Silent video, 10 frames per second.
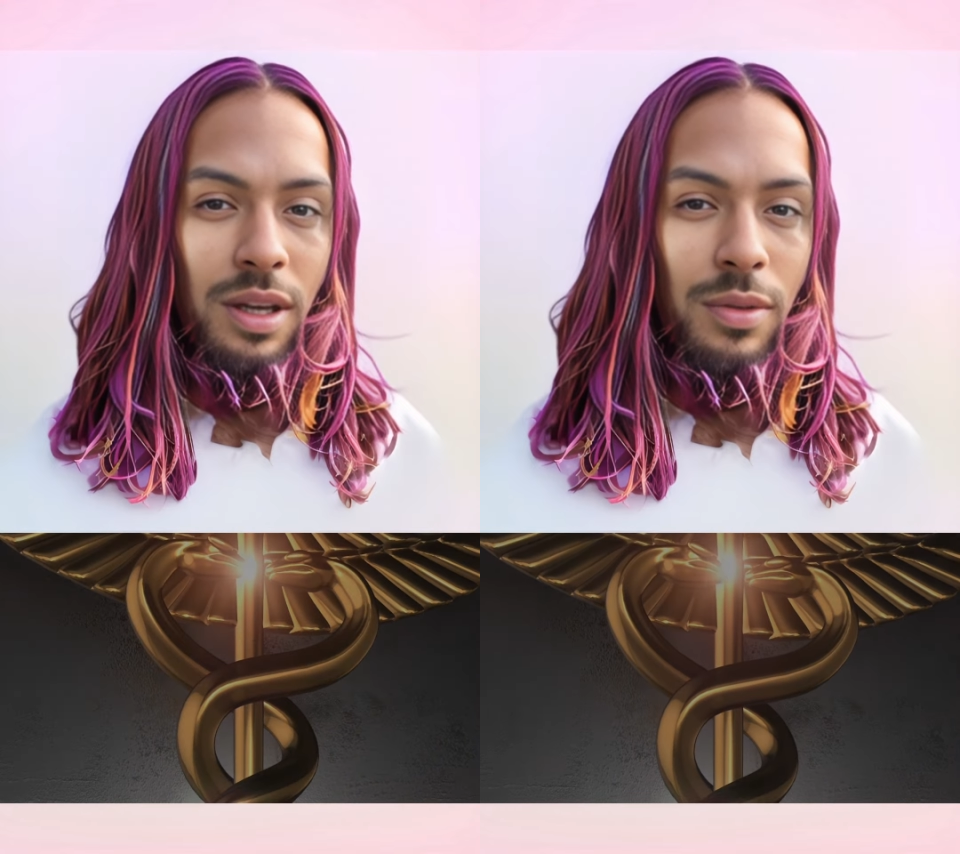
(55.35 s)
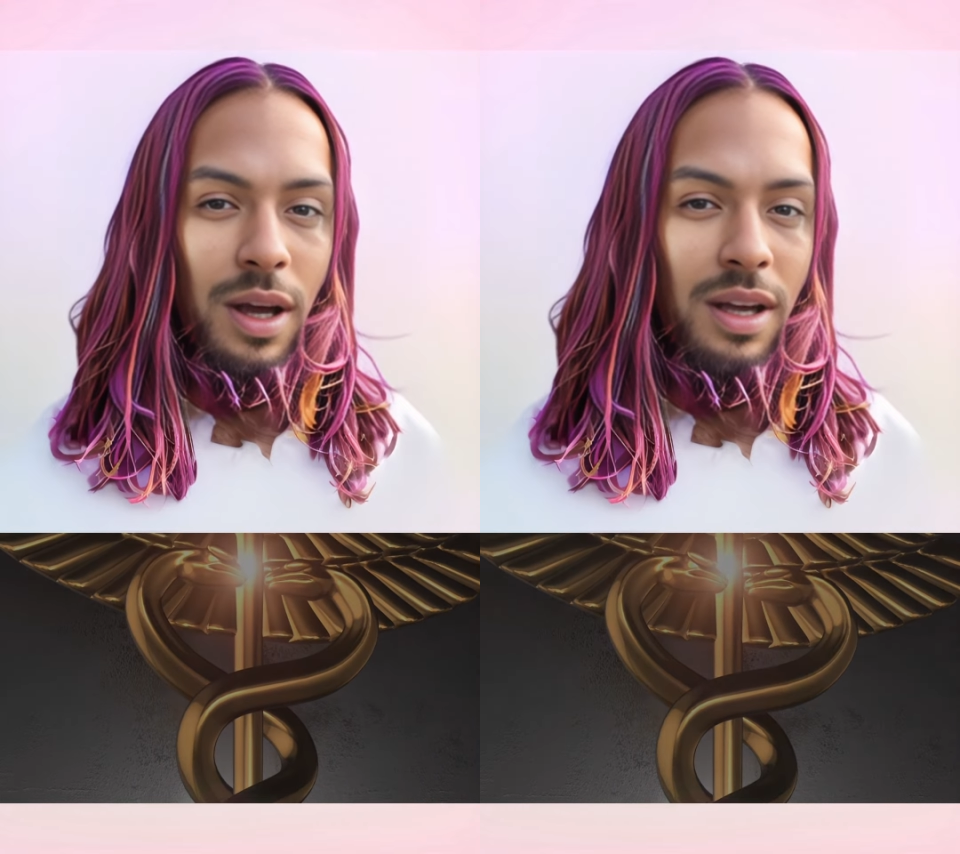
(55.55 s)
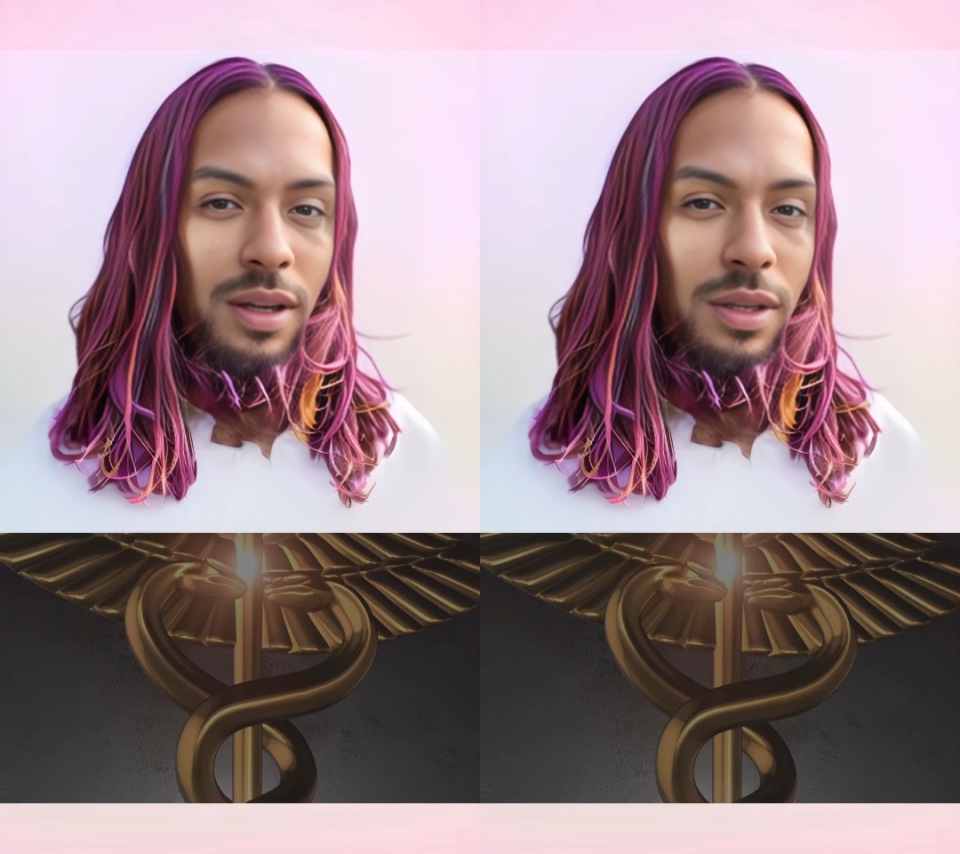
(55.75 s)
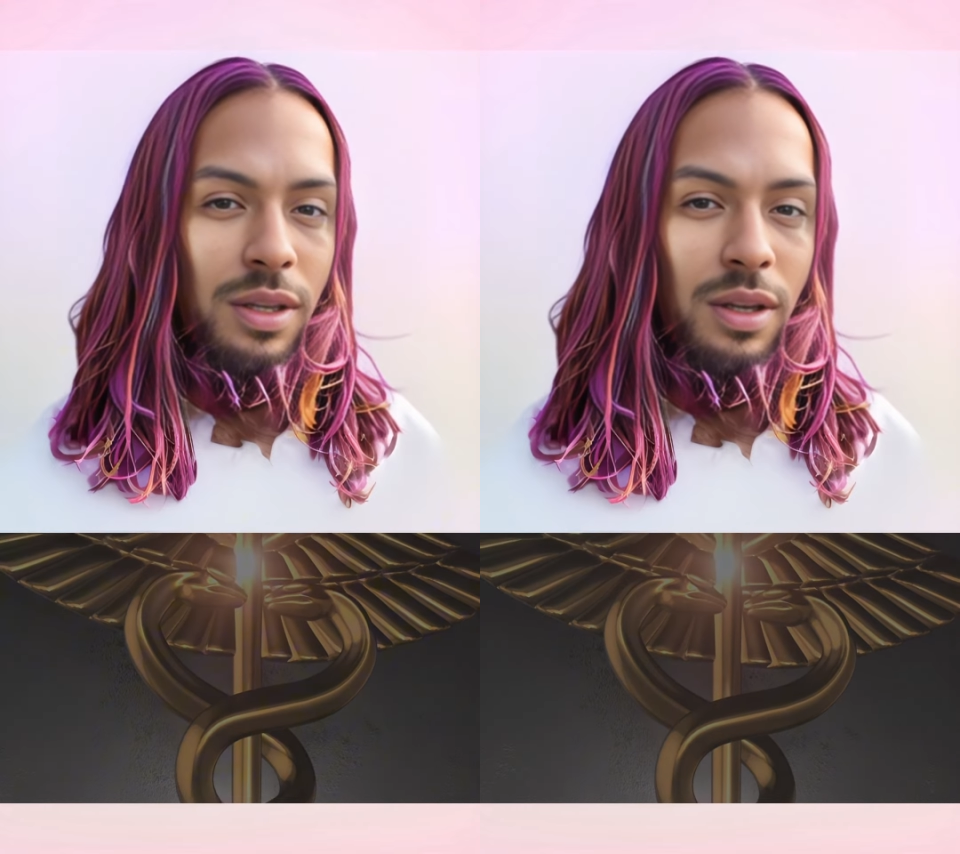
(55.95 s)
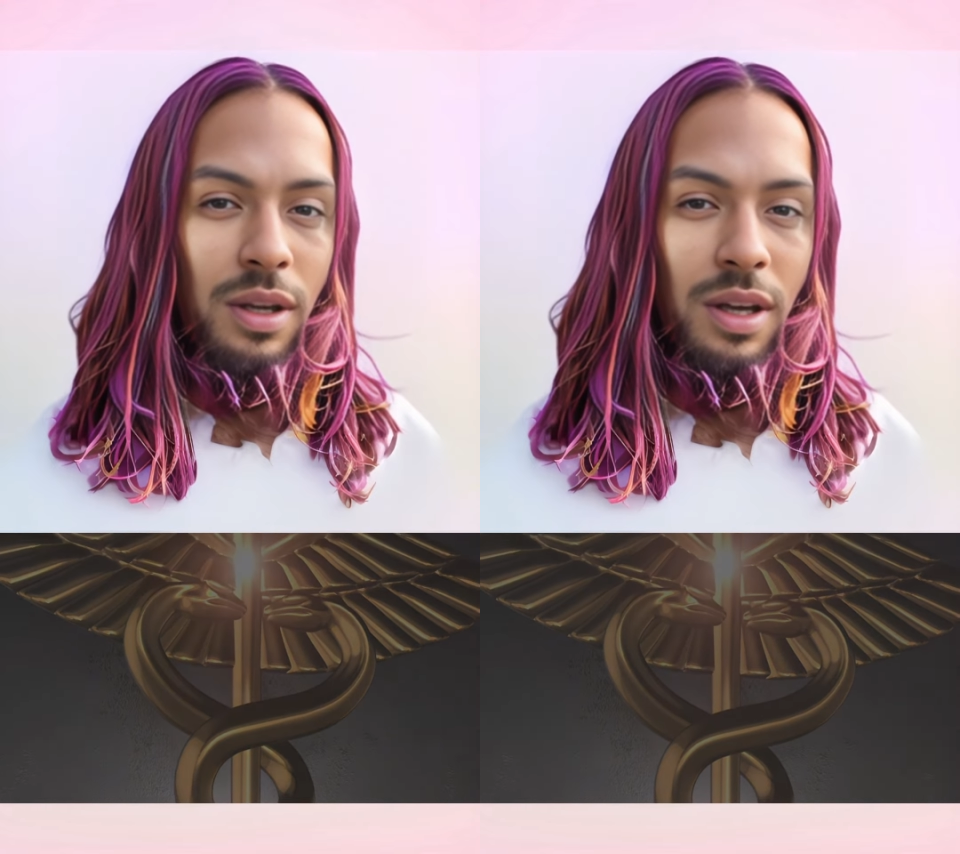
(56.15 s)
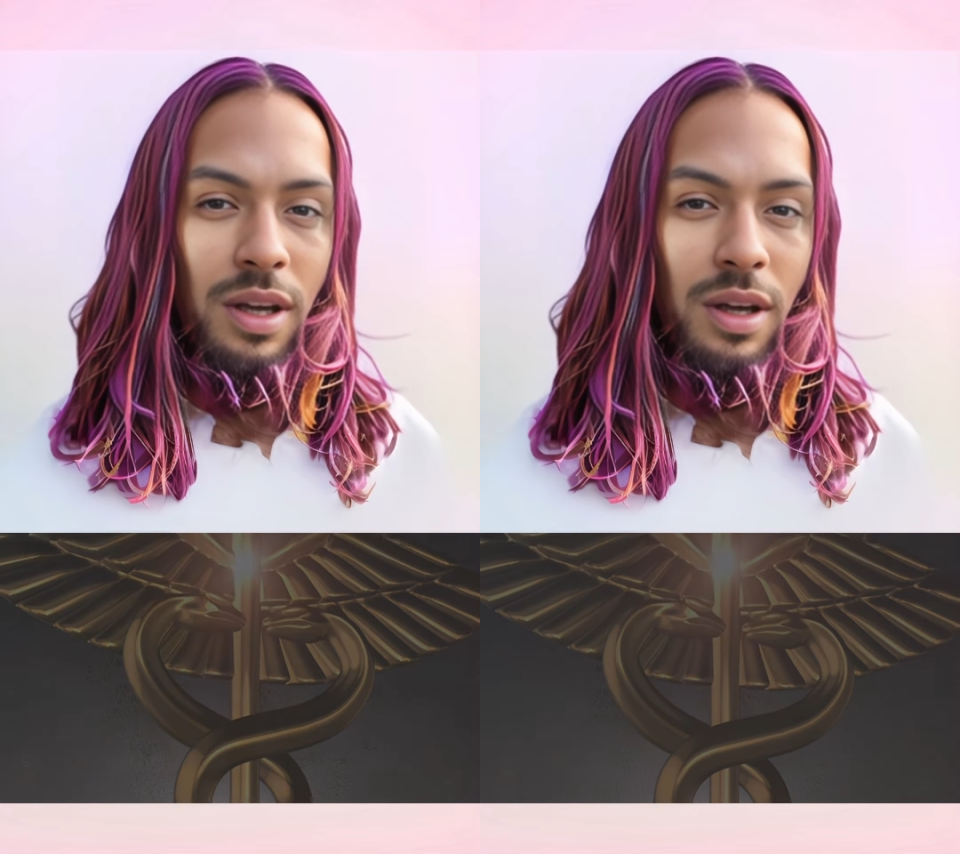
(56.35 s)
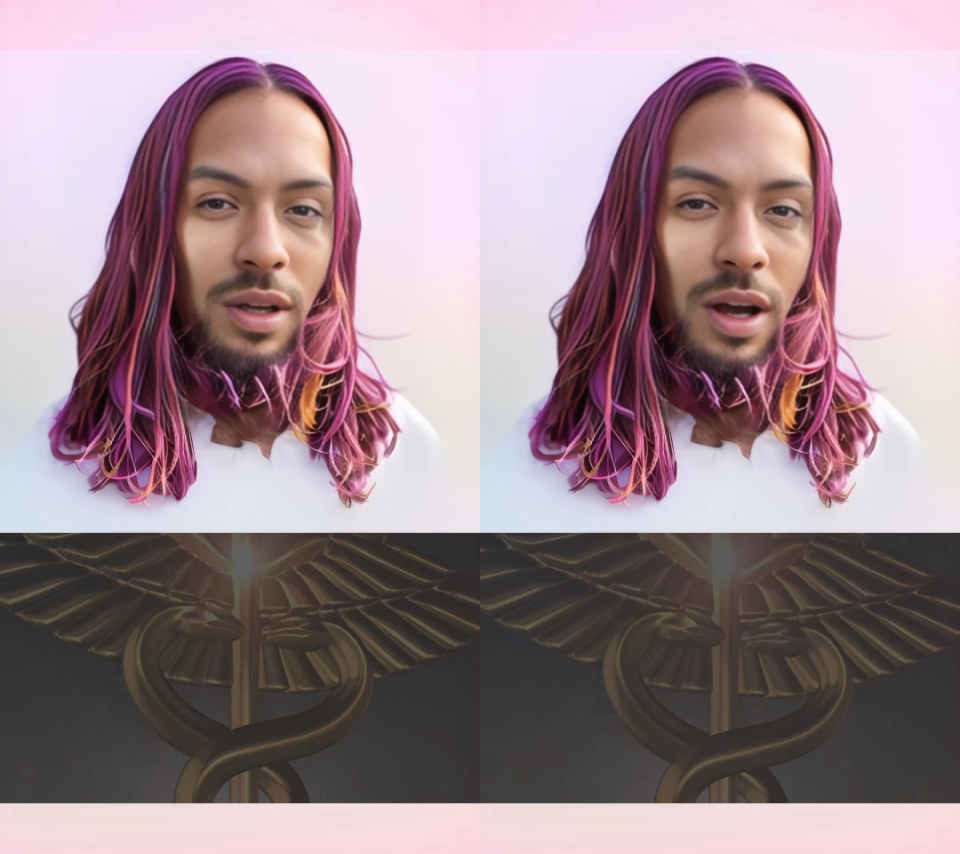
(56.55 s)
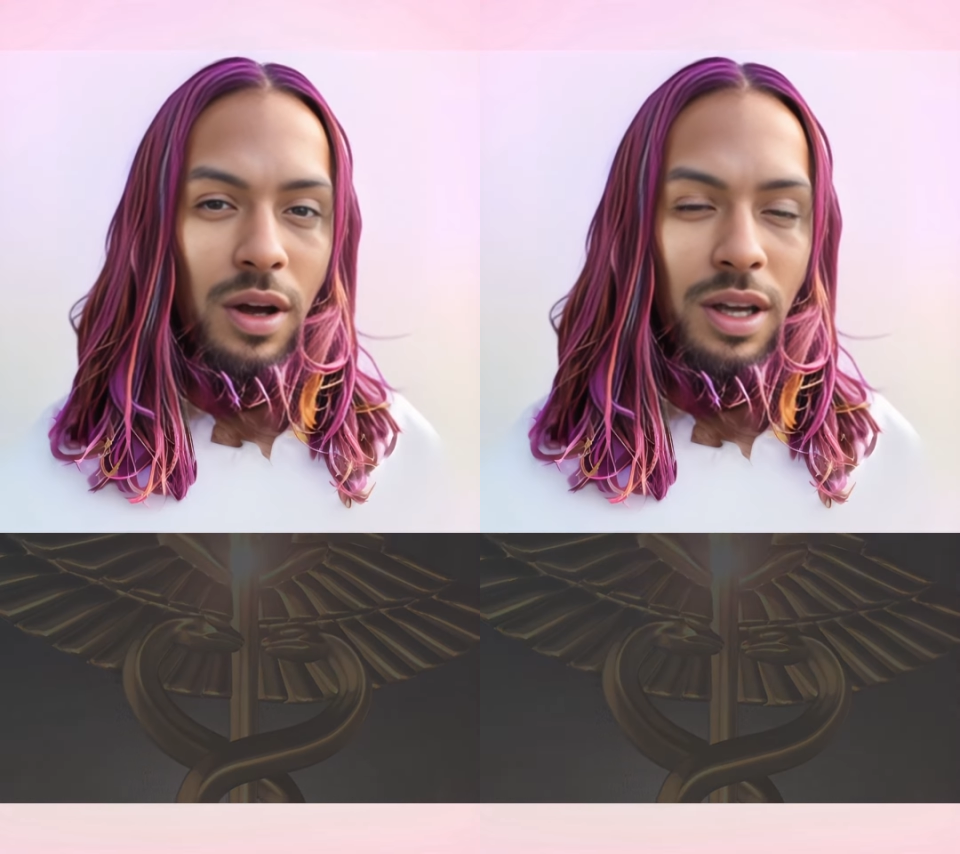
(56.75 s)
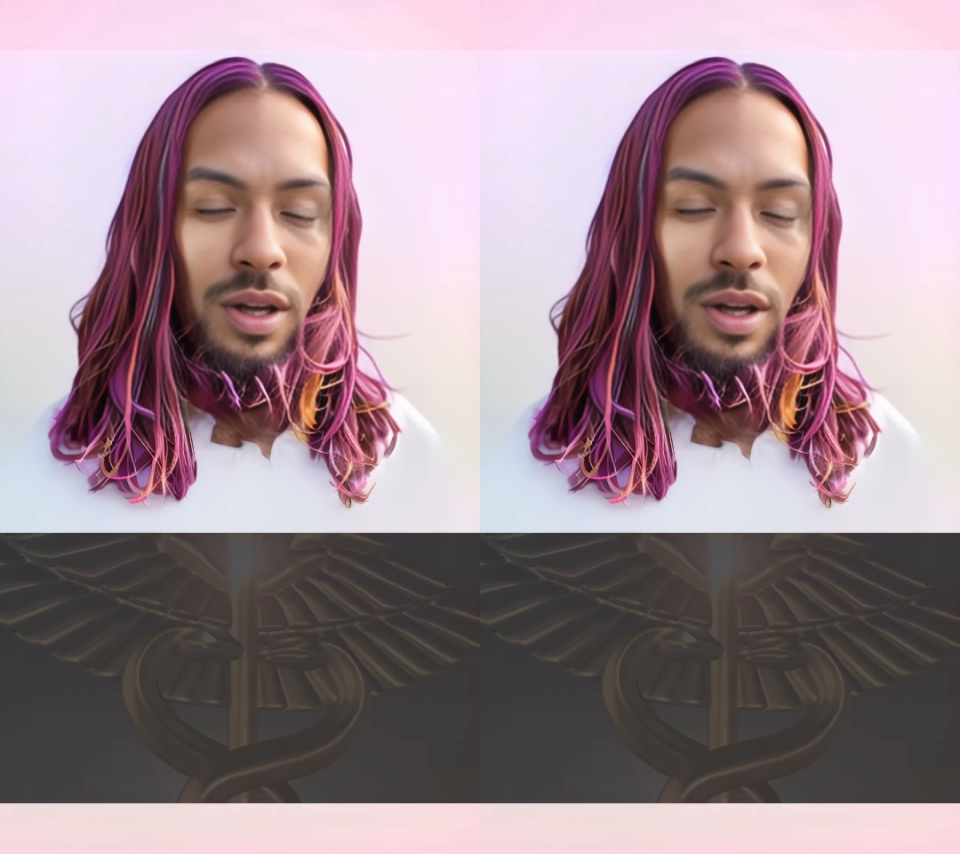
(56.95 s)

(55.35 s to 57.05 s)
demands, calling